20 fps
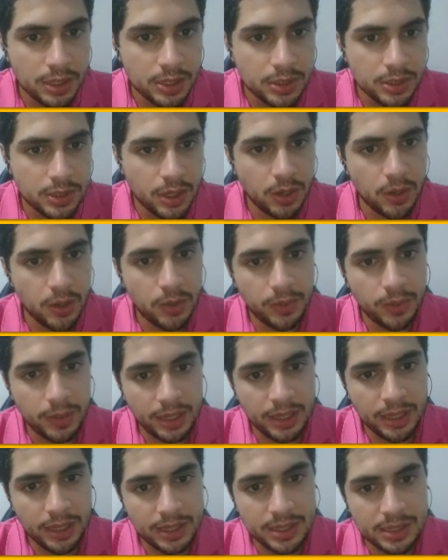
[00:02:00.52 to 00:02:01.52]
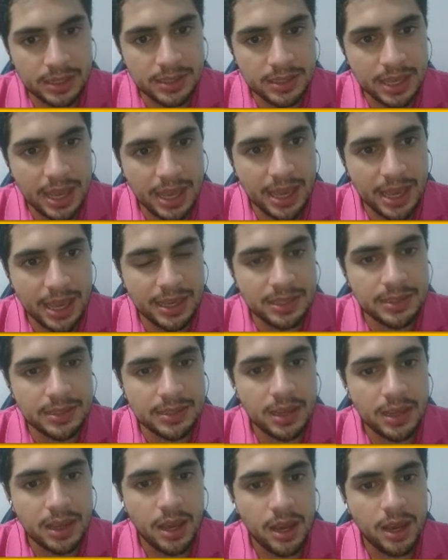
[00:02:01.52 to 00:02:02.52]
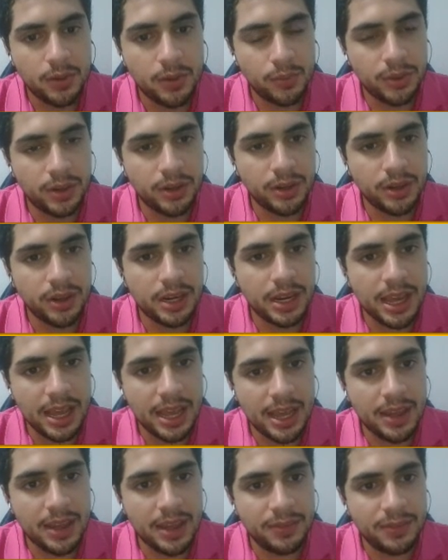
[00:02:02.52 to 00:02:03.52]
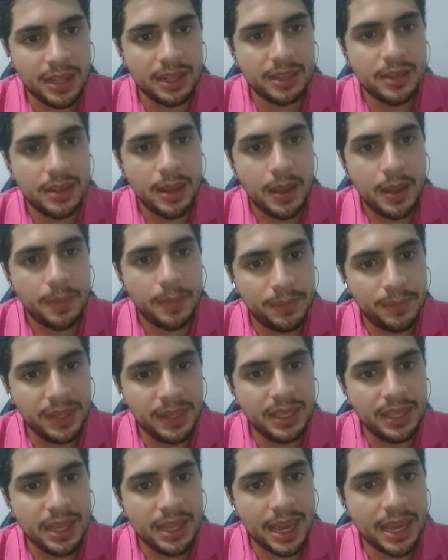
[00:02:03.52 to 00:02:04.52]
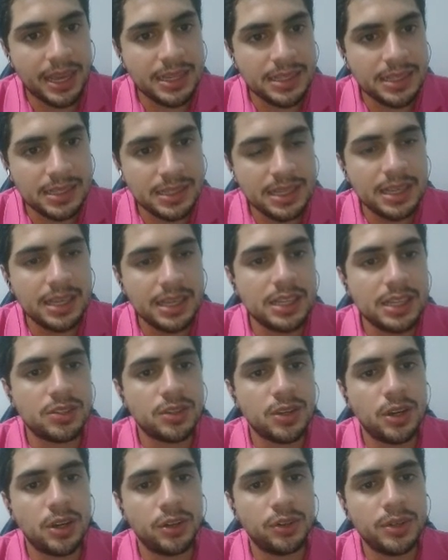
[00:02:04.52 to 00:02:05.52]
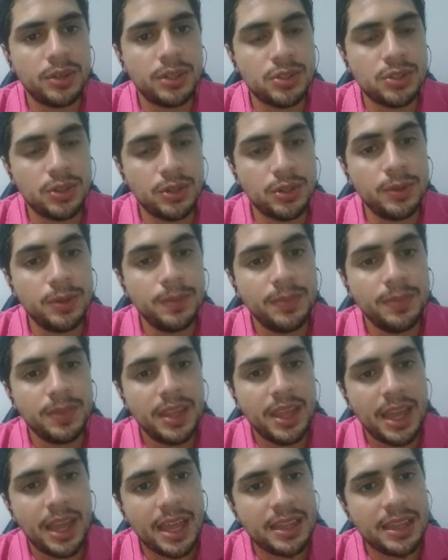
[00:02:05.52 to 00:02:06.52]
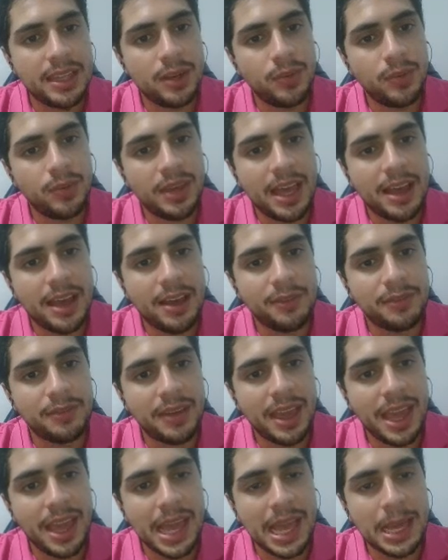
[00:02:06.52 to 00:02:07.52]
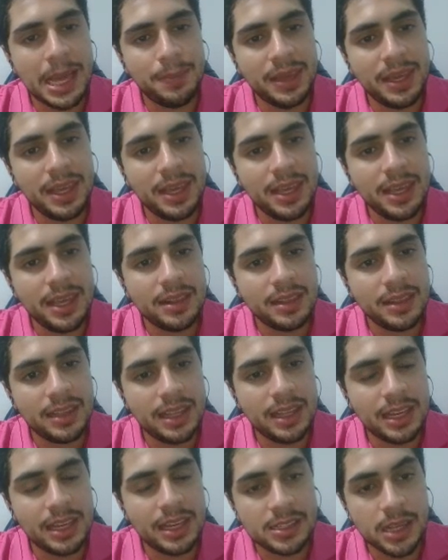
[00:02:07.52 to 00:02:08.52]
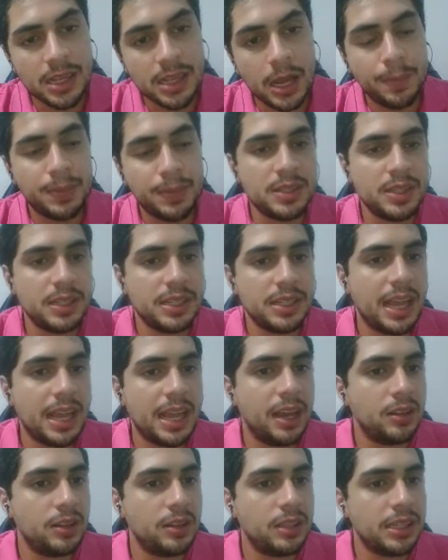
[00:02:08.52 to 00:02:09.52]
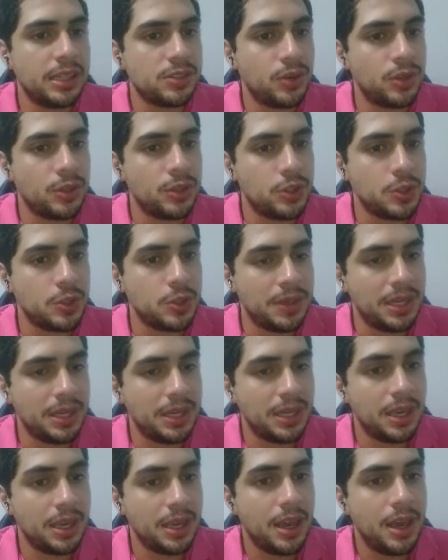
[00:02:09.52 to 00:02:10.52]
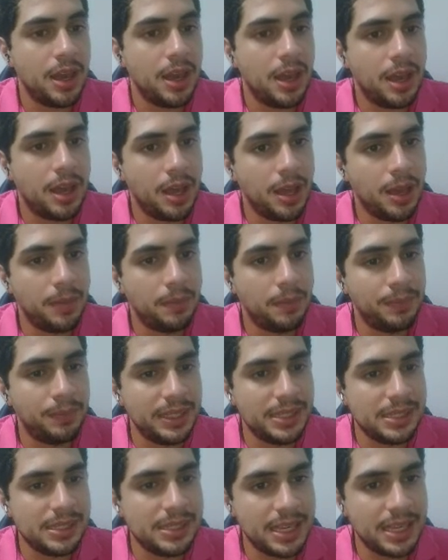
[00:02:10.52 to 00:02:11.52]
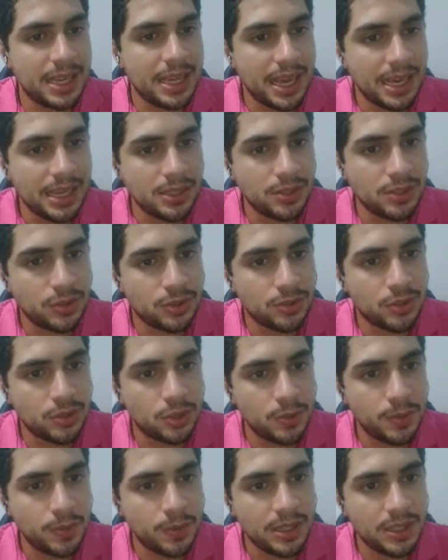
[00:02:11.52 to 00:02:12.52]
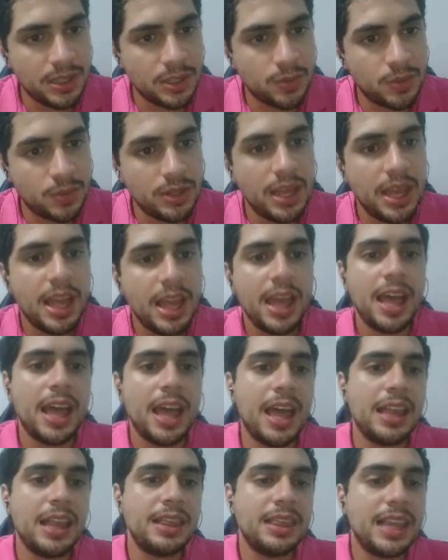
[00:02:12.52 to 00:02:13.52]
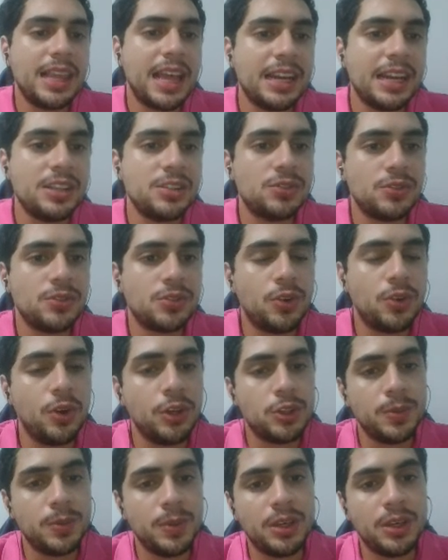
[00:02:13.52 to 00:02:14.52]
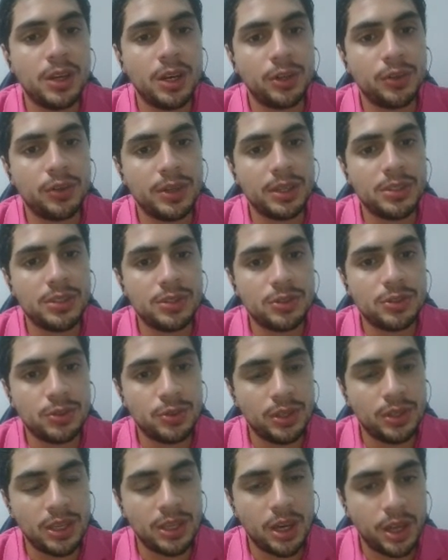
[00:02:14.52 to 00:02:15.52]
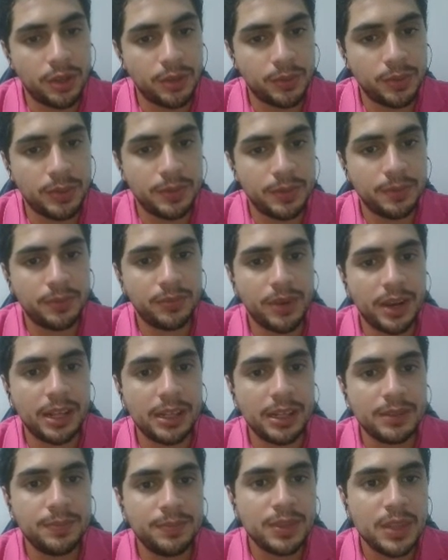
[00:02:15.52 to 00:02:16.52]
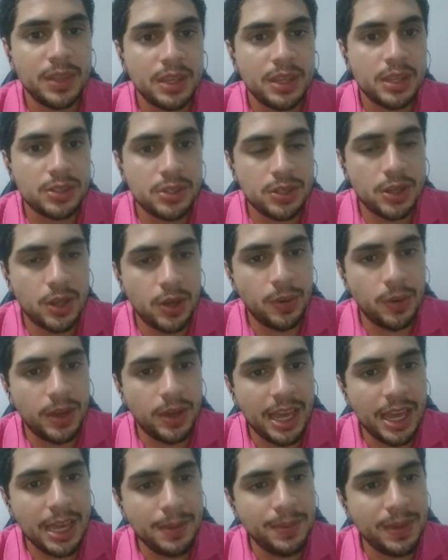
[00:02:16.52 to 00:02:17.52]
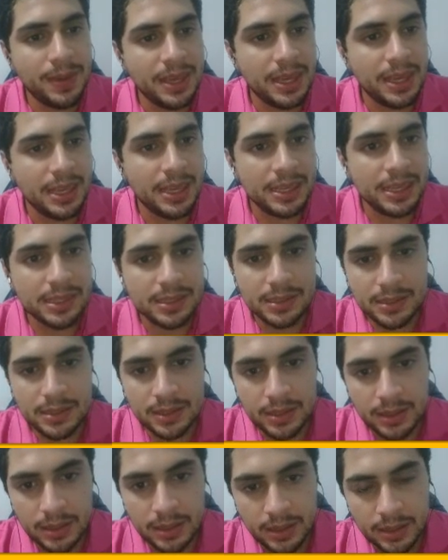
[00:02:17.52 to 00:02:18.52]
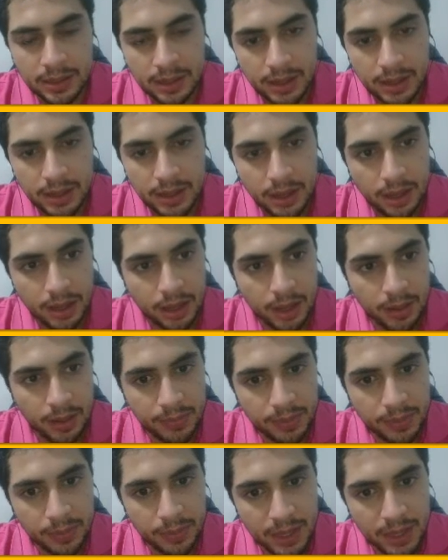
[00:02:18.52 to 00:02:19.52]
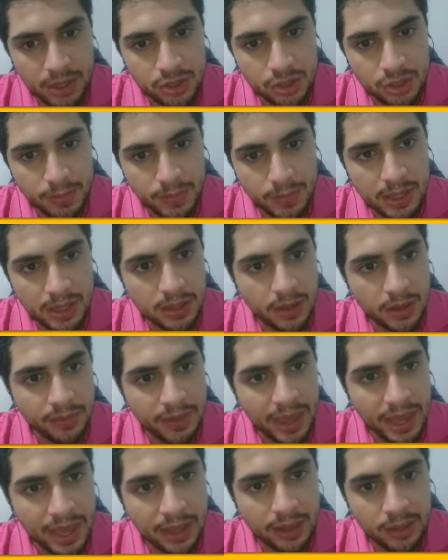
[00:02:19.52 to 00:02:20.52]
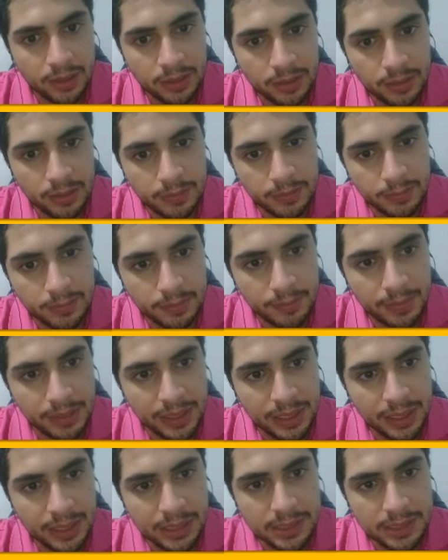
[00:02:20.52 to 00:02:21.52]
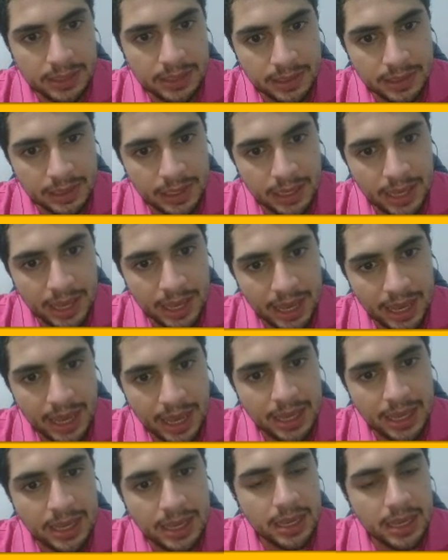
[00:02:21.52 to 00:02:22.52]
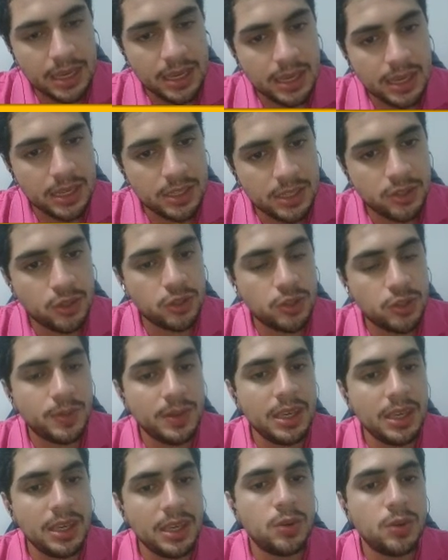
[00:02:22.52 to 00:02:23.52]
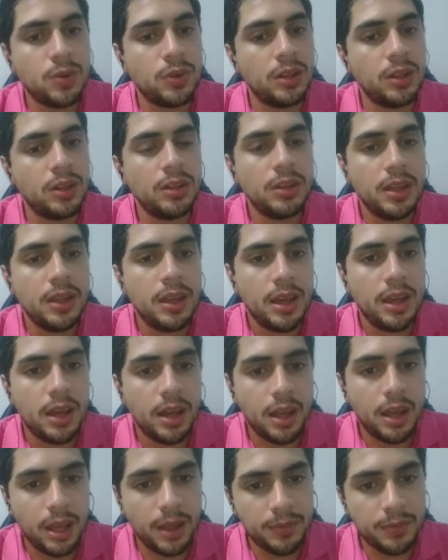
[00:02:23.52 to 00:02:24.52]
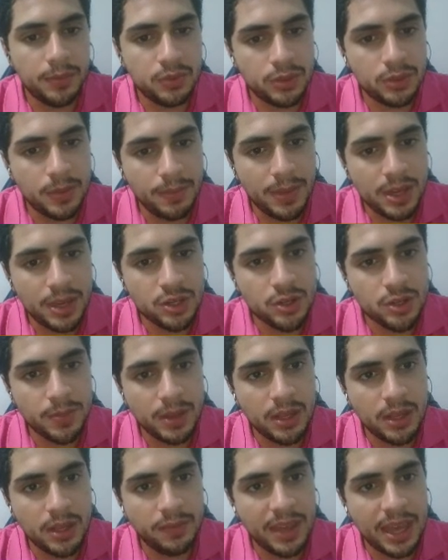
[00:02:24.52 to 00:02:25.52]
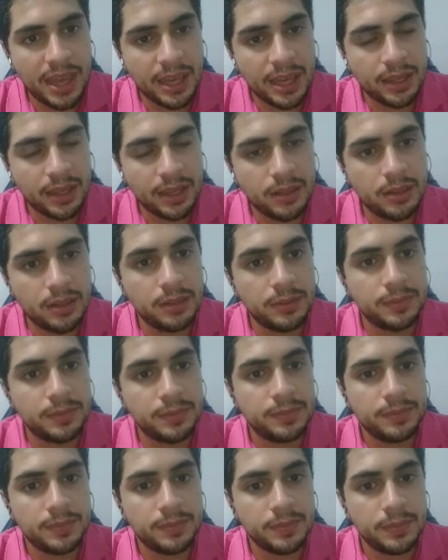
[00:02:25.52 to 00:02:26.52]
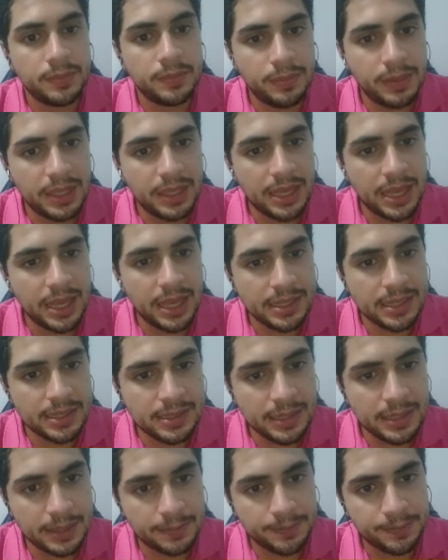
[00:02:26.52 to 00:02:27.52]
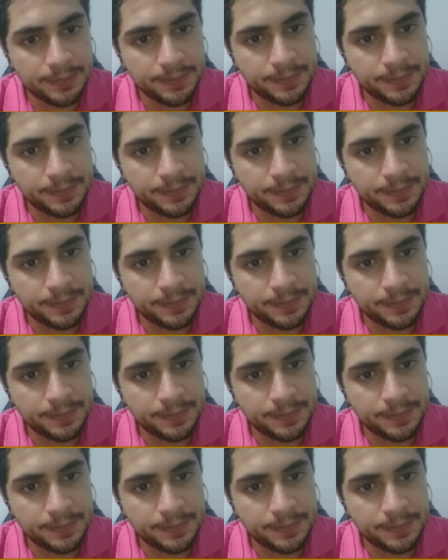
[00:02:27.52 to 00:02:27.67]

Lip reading: So in this case, we're going to have that BAC is congruent to, and then we have AB, its opposite angle is going to be BCA, so it's going to be this one, and that is going to be congruent to the other one, right? So AB is the measurement of angle BCA is going to be equal to the measurement of angle BAC.